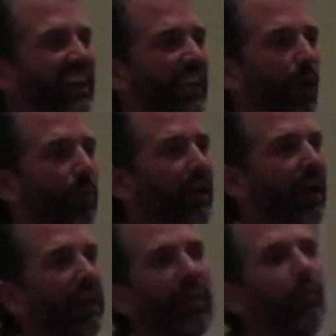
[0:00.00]
You know,
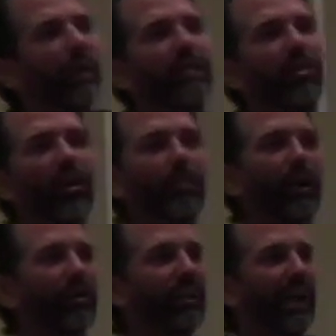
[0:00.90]
and then we could talk
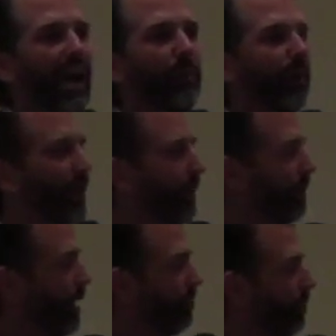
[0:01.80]
about the economy. I
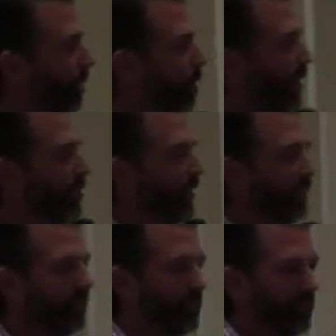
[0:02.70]
mean,
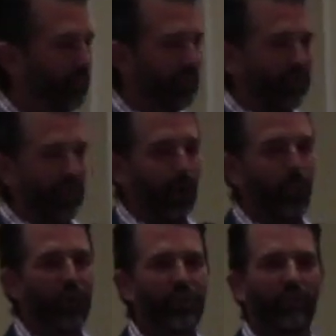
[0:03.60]
I'm
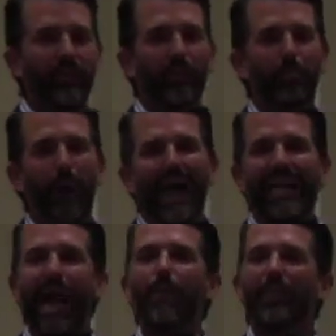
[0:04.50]
watching
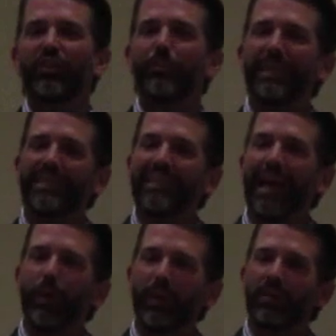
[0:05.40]
Bidenomics being
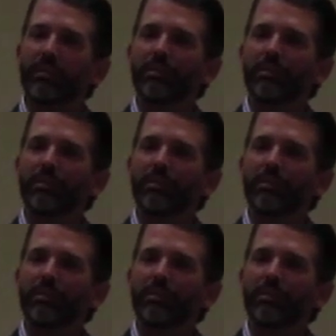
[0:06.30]
touted.